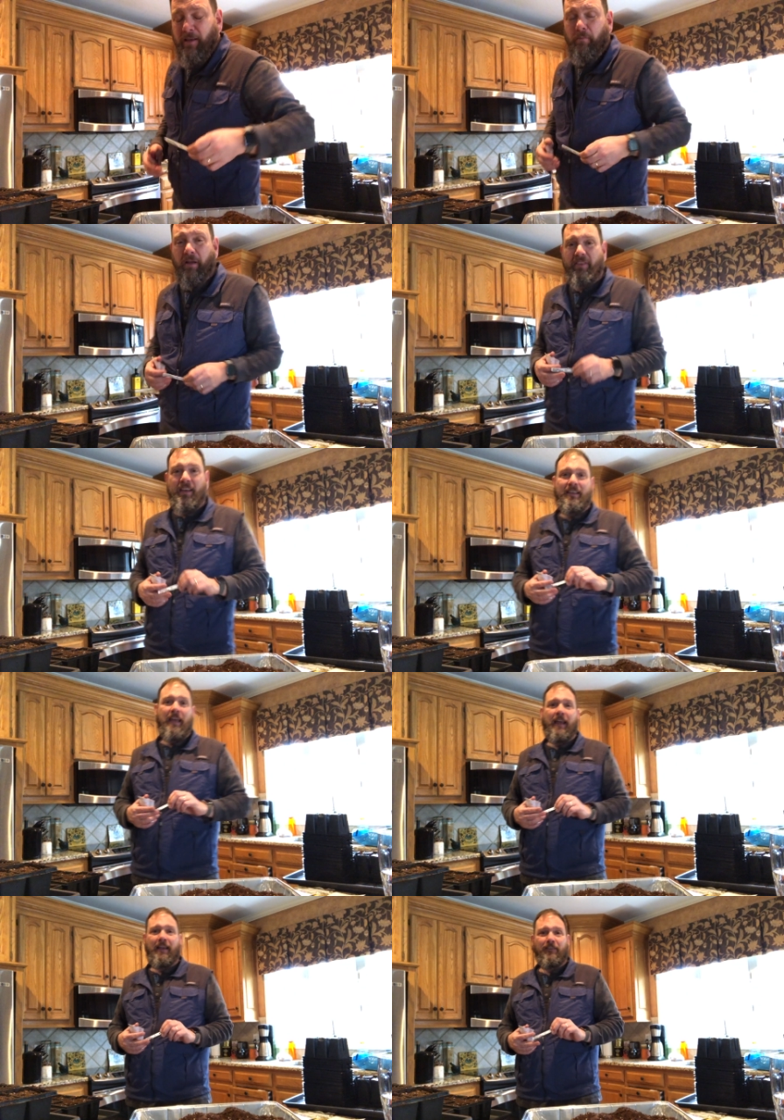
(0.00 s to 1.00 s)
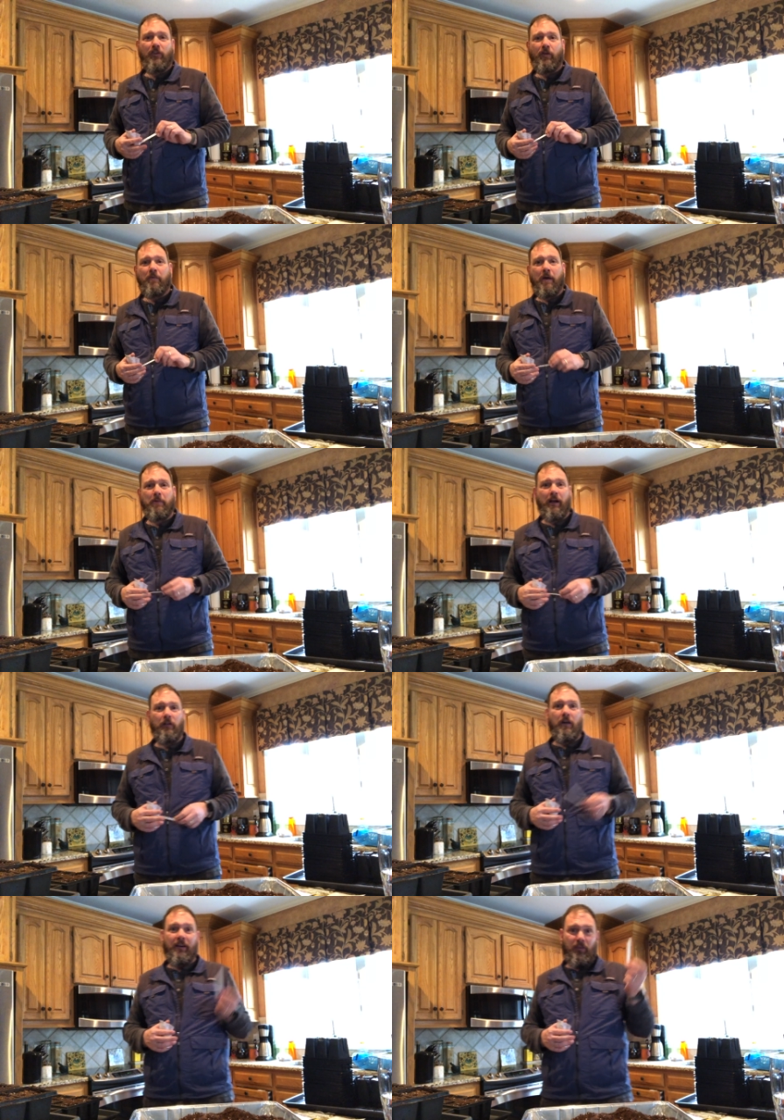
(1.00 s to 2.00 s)
month and a day so you remember how
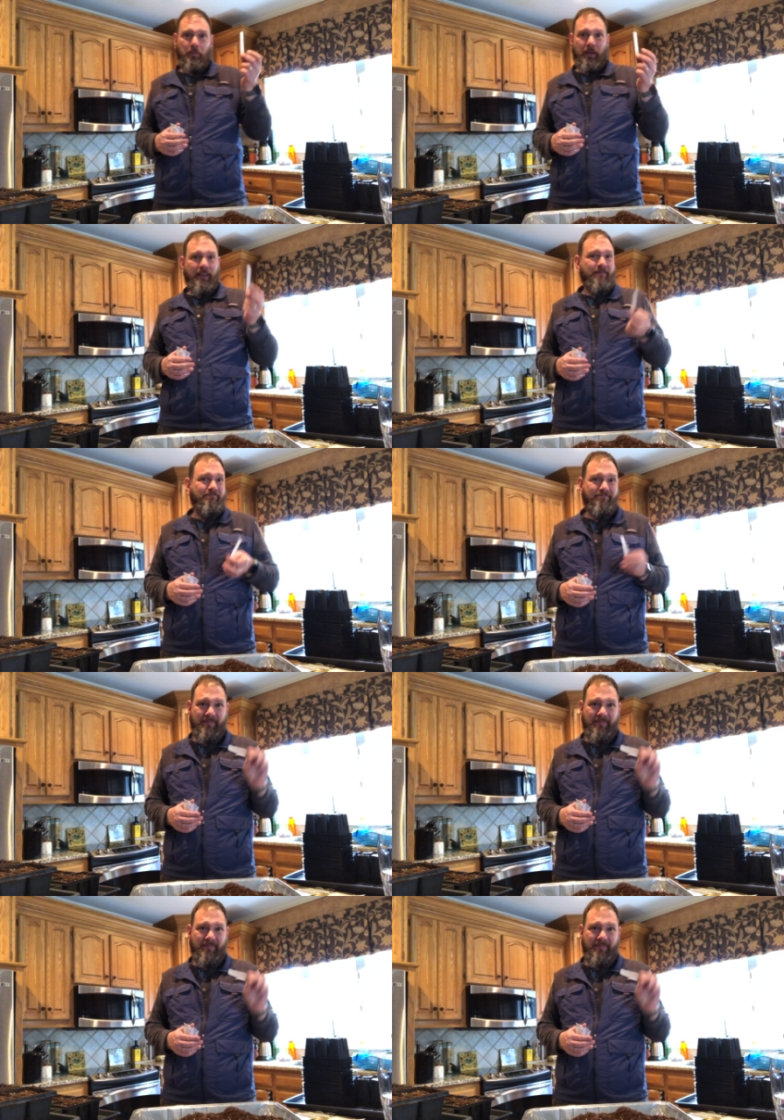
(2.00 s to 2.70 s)
long it's been.